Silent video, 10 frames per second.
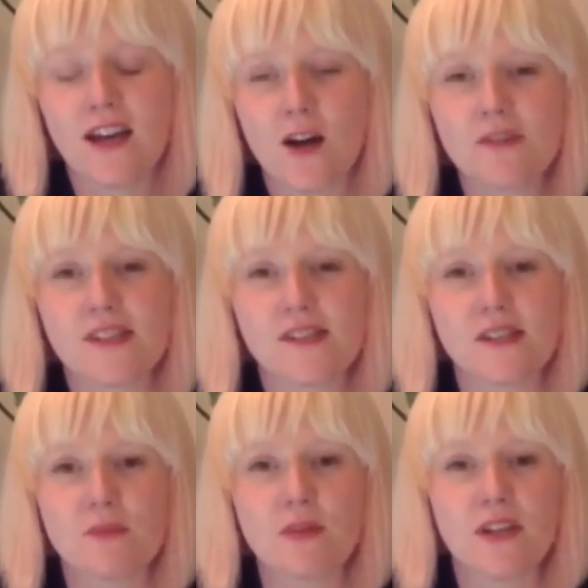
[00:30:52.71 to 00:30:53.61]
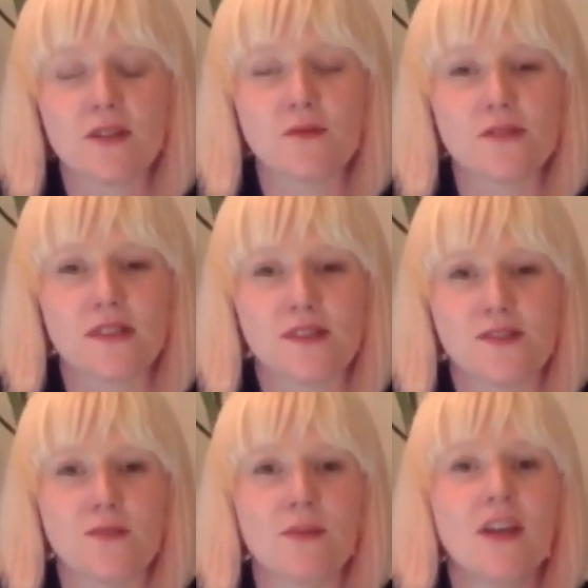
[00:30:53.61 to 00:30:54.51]
our existing political
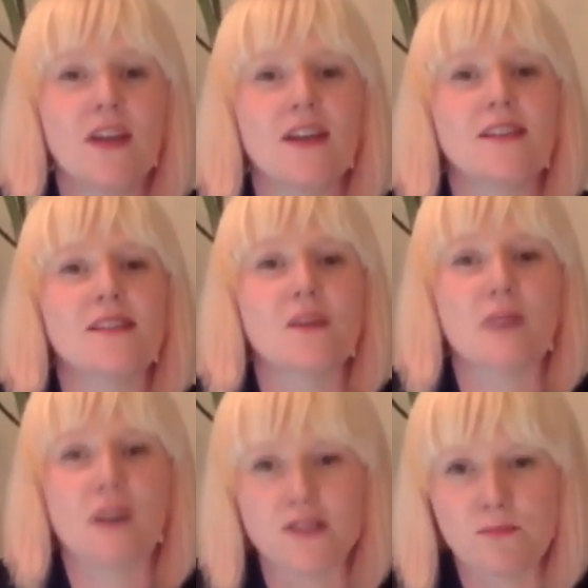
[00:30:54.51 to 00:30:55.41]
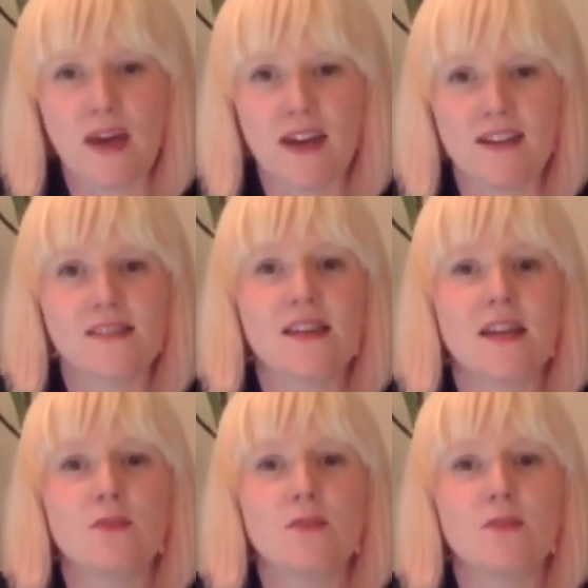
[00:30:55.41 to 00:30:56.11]
system is about debate,